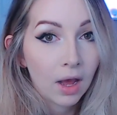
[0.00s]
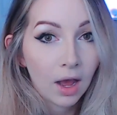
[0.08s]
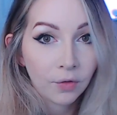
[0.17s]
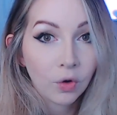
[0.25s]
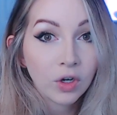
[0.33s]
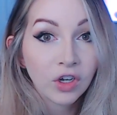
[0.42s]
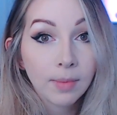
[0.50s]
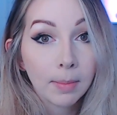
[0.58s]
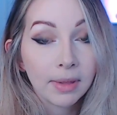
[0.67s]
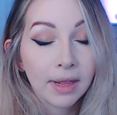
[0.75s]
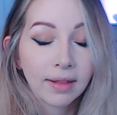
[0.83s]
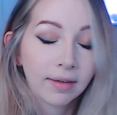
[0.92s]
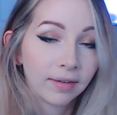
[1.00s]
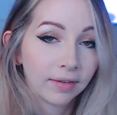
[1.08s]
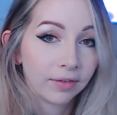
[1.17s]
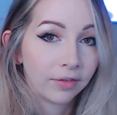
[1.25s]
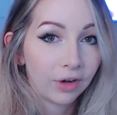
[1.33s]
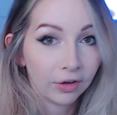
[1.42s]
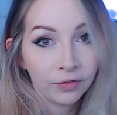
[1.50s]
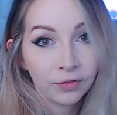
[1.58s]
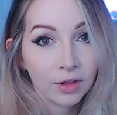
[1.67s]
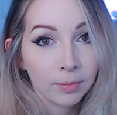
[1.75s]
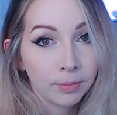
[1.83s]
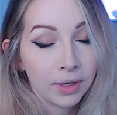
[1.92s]
Of course, remember that this is just for
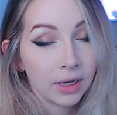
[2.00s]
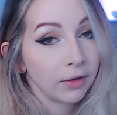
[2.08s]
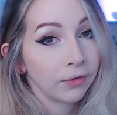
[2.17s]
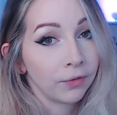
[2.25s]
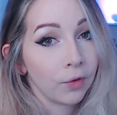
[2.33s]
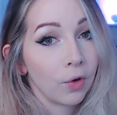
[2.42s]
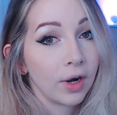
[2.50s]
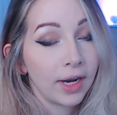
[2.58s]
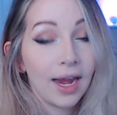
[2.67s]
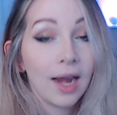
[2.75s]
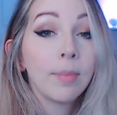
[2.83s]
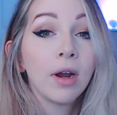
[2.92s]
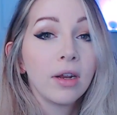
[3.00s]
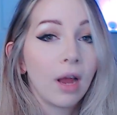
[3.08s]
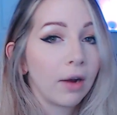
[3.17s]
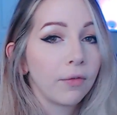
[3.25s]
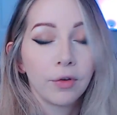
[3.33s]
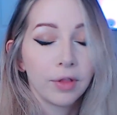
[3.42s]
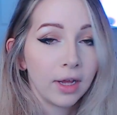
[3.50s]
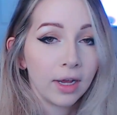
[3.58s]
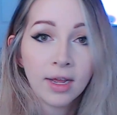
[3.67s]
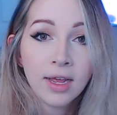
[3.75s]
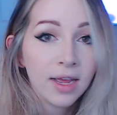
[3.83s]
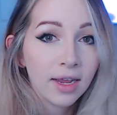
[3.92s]
the PS4 camera, not for
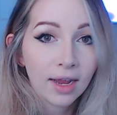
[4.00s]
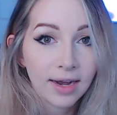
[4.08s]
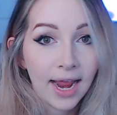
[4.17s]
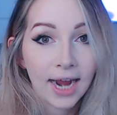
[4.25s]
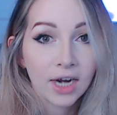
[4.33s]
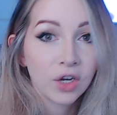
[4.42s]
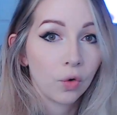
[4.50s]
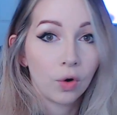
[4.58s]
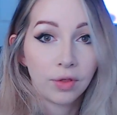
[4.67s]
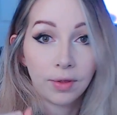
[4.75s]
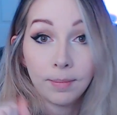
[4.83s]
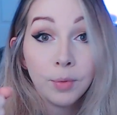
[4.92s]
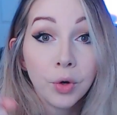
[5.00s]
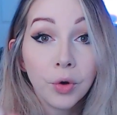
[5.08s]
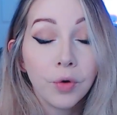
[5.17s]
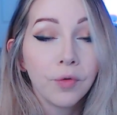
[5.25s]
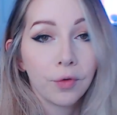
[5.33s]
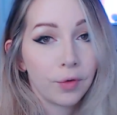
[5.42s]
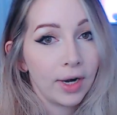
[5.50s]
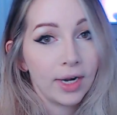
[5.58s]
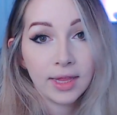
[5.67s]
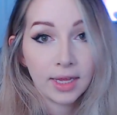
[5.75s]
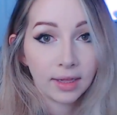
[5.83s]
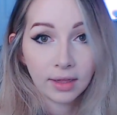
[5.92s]
the Kinect or the Move or
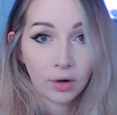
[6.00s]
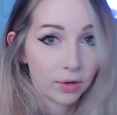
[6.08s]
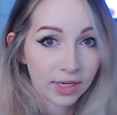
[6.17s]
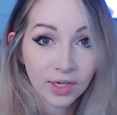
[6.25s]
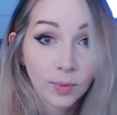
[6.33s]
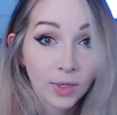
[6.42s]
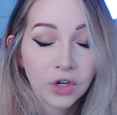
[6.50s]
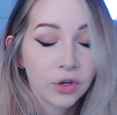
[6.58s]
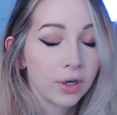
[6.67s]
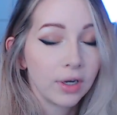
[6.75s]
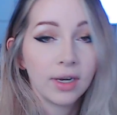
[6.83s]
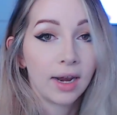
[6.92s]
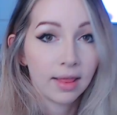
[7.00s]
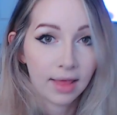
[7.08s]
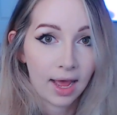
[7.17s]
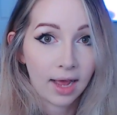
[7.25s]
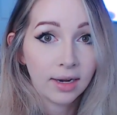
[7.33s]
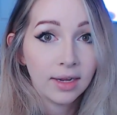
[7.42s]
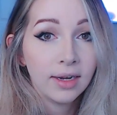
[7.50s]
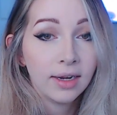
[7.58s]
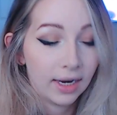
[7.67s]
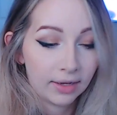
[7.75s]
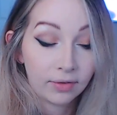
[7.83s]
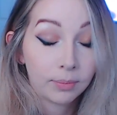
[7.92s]
anything, or the Switch or none of that.
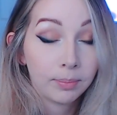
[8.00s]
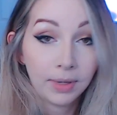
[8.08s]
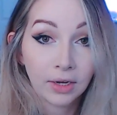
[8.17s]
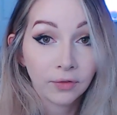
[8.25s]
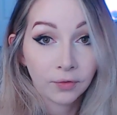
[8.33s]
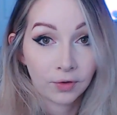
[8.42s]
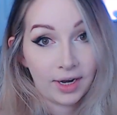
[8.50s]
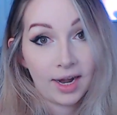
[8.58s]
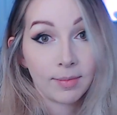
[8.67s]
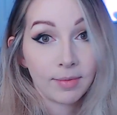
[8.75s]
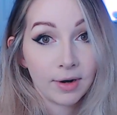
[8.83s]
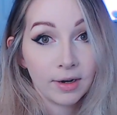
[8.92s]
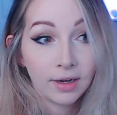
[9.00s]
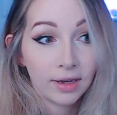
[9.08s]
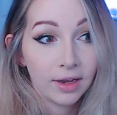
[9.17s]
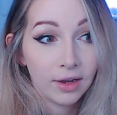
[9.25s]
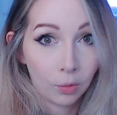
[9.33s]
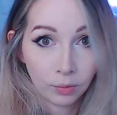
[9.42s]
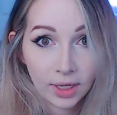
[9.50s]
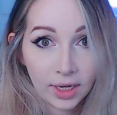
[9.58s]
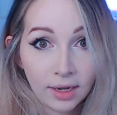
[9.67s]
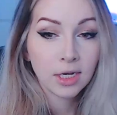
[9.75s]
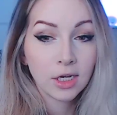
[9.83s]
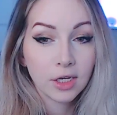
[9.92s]
It's PS4 camera
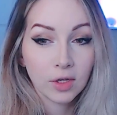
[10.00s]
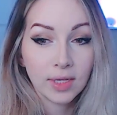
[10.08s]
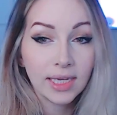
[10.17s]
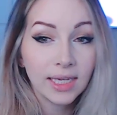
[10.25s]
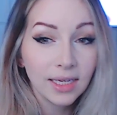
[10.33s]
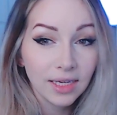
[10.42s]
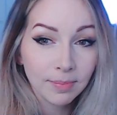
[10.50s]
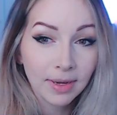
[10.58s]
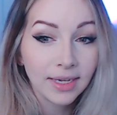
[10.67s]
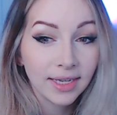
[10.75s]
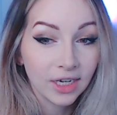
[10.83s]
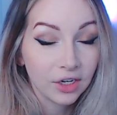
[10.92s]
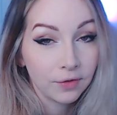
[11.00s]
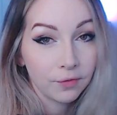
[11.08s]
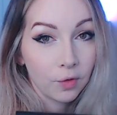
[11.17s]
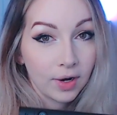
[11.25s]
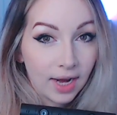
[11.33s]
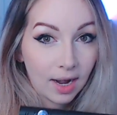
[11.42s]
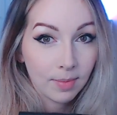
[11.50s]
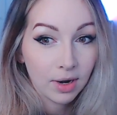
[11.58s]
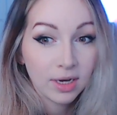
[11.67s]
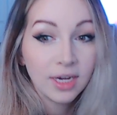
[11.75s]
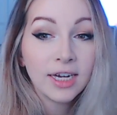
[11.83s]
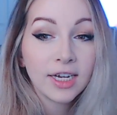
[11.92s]
only. So this is the PlayStation 4 camera.
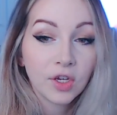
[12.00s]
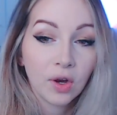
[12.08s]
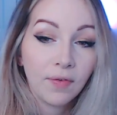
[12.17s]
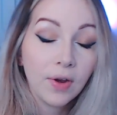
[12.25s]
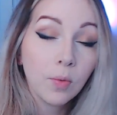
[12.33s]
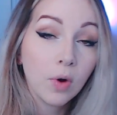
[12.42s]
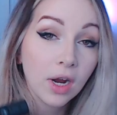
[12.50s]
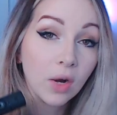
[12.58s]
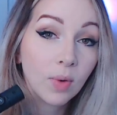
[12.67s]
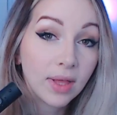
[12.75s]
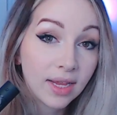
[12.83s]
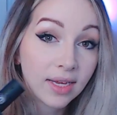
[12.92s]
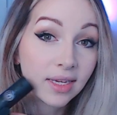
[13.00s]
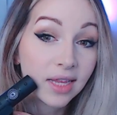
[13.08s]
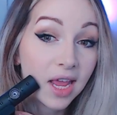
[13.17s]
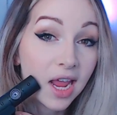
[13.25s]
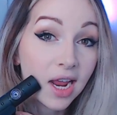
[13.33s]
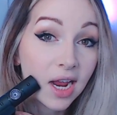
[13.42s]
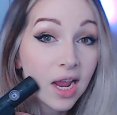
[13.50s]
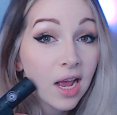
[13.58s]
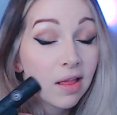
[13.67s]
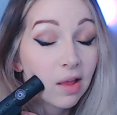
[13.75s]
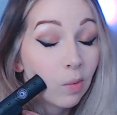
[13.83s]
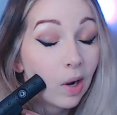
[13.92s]
So if you're working with this thing,
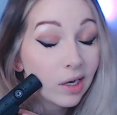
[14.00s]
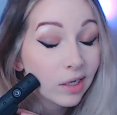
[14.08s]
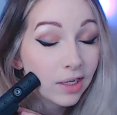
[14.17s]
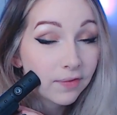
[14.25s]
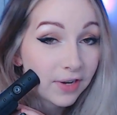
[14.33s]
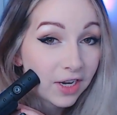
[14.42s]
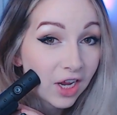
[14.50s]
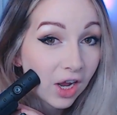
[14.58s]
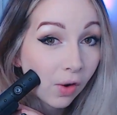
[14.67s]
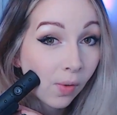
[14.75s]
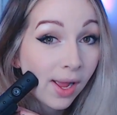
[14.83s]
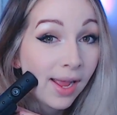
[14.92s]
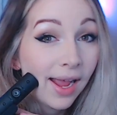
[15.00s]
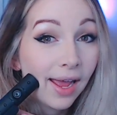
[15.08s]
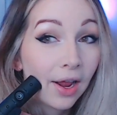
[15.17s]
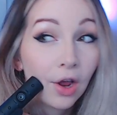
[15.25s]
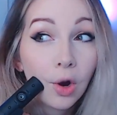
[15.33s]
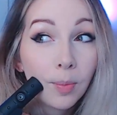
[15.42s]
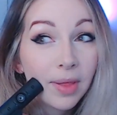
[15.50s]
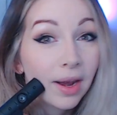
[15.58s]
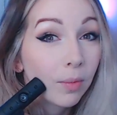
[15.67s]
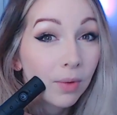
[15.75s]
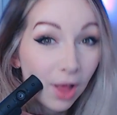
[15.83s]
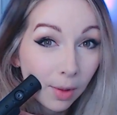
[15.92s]
then watch this video and I hope that
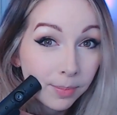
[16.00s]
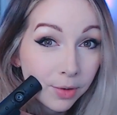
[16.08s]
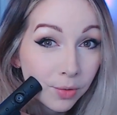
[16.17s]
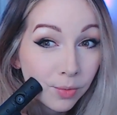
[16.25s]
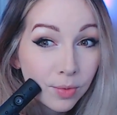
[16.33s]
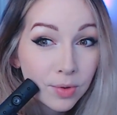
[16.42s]
it will help you.